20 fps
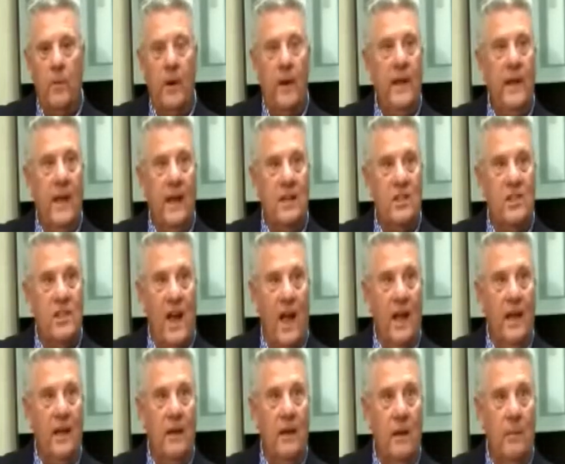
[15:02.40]
really
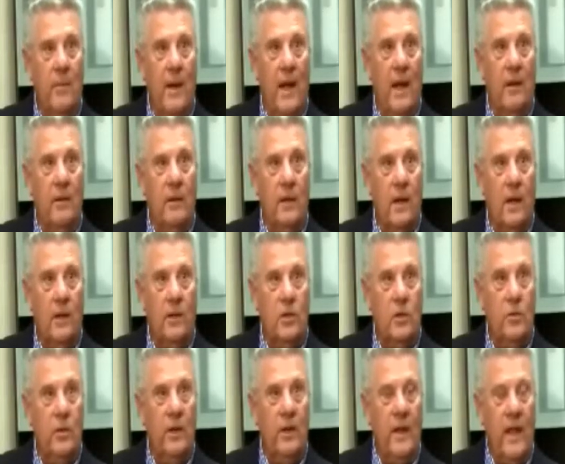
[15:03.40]
excited about uh,
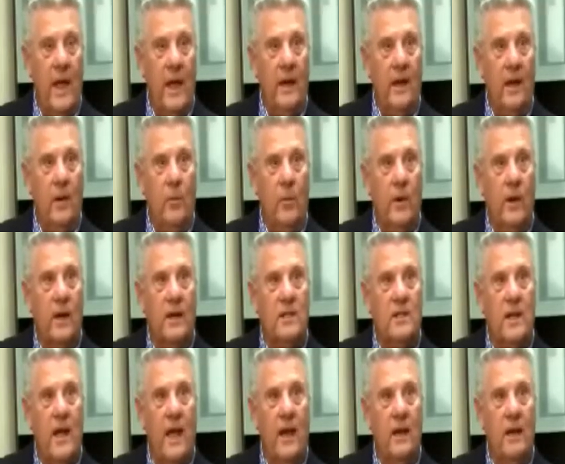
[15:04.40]
doing that and we're
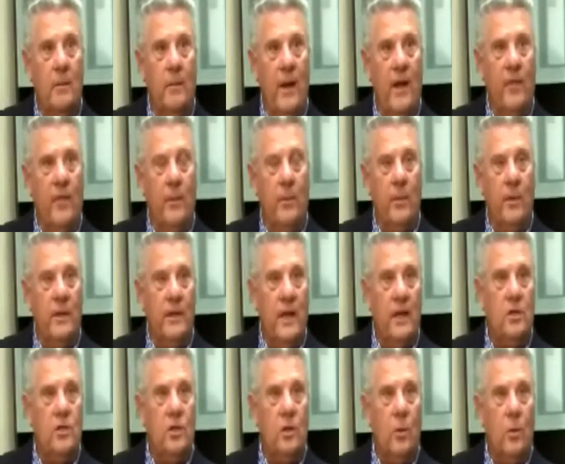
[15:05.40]
excited about the
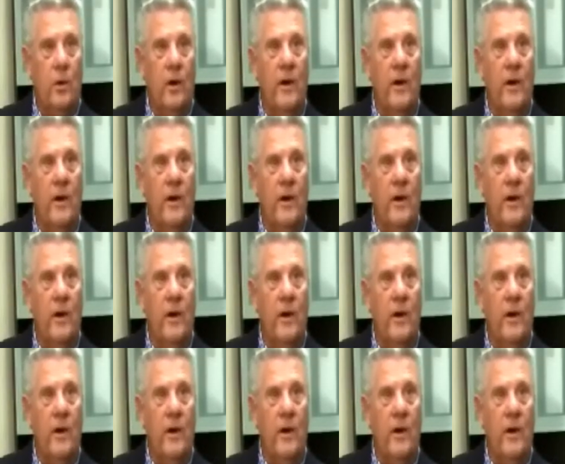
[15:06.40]
potential.